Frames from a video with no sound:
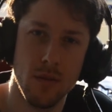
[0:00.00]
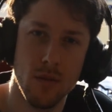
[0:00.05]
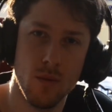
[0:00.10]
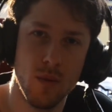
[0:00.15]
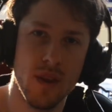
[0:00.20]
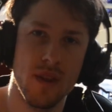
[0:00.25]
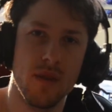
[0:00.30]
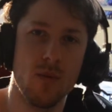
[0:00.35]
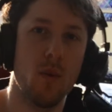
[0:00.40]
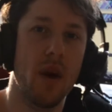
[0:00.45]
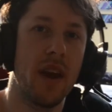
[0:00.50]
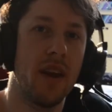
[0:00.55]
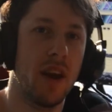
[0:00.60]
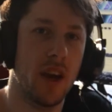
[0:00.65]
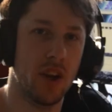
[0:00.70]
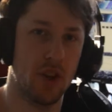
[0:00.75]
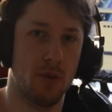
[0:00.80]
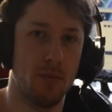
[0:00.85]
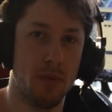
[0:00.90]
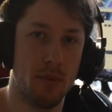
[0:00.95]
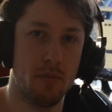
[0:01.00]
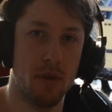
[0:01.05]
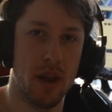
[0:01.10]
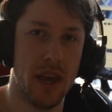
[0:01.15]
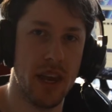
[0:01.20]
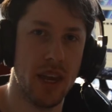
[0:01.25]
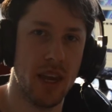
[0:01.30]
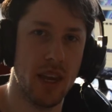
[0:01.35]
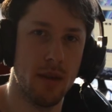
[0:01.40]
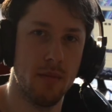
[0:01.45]
with when I should be
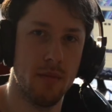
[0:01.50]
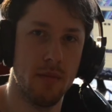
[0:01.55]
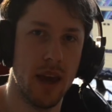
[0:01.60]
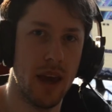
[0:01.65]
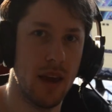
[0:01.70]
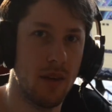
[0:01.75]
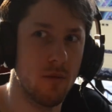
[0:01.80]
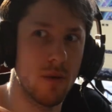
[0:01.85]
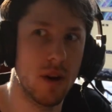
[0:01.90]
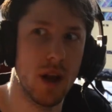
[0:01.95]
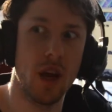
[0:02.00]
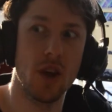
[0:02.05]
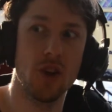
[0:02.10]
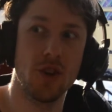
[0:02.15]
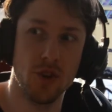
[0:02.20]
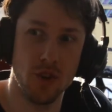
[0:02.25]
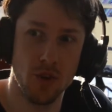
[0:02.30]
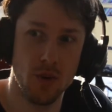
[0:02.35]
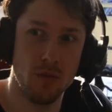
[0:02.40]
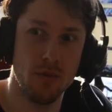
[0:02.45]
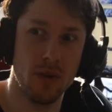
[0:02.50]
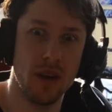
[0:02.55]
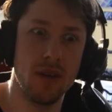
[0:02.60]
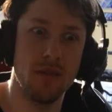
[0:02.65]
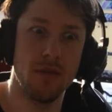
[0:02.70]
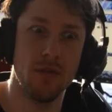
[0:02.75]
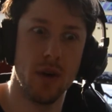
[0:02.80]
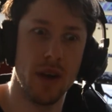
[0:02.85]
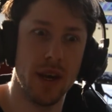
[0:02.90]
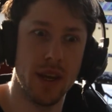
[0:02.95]
playing him and when I should be
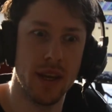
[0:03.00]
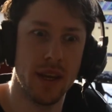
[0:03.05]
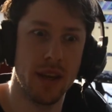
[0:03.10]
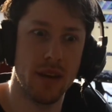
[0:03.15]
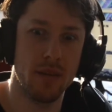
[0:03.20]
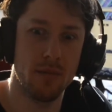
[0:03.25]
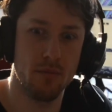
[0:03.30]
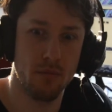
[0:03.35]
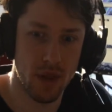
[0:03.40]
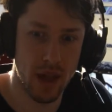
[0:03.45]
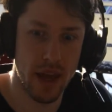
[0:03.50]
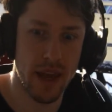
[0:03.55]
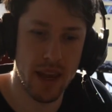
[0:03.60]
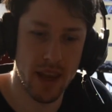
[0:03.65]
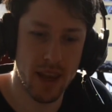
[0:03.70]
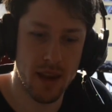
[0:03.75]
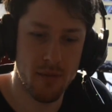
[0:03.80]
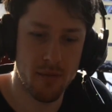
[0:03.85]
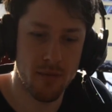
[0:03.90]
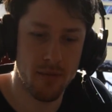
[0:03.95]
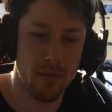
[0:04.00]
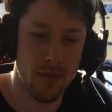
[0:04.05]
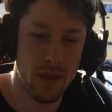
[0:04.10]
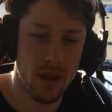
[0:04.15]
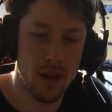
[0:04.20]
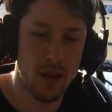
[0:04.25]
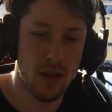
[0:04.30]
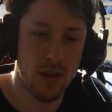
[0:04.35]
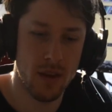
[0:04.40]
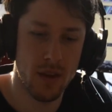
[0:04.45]
avoiding playing him.
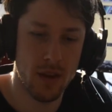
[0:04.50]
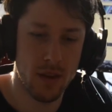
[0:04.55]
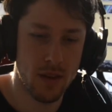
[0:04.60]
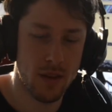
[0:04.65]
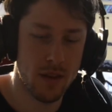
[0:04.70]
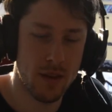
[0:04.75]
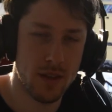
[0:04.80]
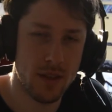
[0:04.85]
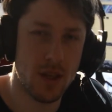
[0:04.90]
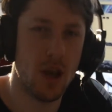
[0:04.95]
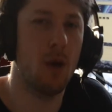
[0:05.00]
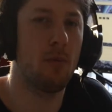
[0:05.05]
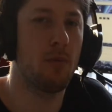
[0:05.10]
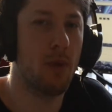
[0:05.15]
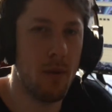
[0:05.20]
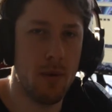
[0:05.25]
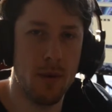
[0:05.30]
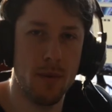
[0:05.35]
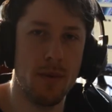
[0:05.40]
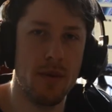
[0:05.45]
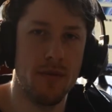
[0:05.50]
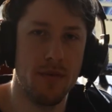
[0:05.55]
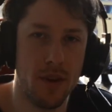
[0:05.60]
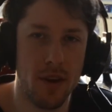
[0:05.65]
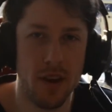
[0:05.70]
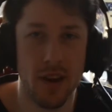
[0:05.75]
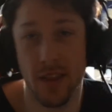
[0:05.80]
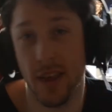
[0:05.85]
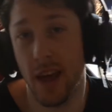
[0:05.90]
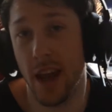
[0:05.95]
So I'll probably be
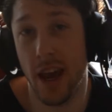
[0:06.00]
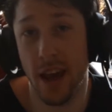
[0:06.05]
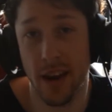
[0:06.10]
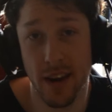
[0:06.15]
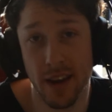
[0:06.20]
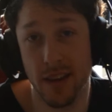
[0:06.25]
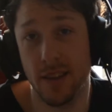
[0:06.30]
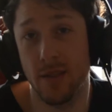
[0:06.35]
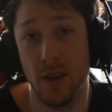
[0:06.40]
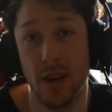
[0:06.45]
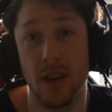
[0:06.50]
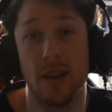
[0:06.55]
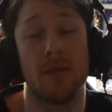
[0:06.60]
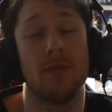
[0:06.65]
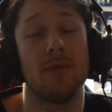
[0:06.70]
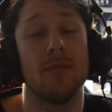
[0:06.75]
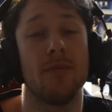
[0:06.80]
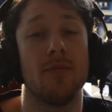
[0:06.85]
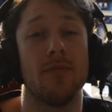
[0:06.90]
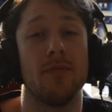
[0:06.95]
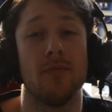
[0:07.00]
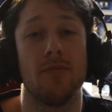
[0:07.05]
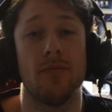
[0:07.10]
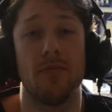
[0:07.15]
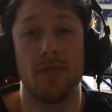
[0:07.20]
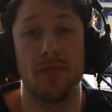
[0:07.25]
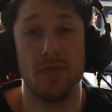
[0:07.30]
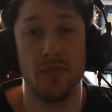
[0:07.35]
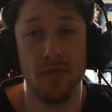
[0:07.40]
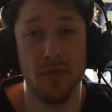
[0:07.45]
figuring that out next week.
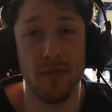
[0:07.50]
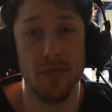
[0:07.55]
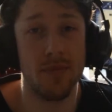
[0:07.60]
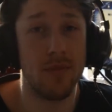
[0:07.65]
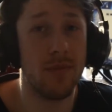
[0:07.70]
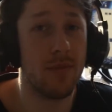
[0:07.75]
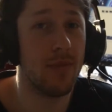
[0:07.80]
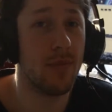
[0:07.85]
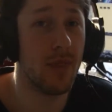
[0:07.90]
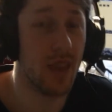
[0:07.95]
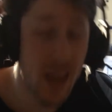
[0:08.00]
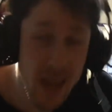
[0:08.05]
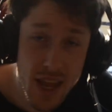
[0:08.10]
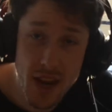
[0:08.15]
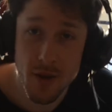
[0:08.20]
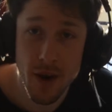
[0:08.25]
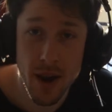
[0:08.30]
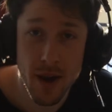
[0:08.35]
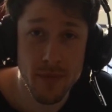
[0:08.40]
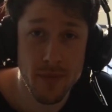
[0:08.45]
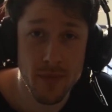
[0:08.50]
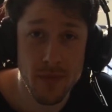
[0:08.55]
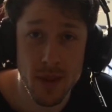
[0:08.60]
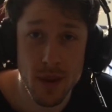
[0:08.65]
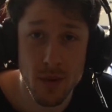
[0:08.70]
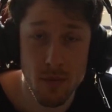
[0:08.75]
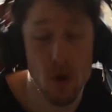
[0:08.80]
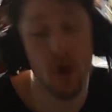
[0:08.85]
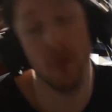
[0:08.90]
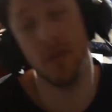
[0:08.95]
Anyway,
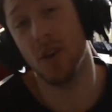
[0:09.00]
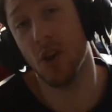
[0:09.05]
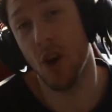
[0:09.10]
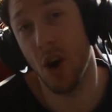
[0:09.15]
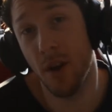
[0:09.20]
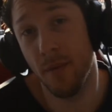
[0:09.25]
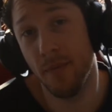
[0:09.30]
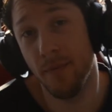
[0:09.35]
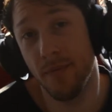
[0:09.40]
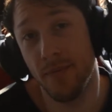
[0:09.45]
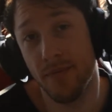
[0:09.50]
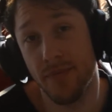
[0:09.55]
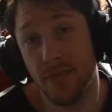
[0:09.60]
moving on.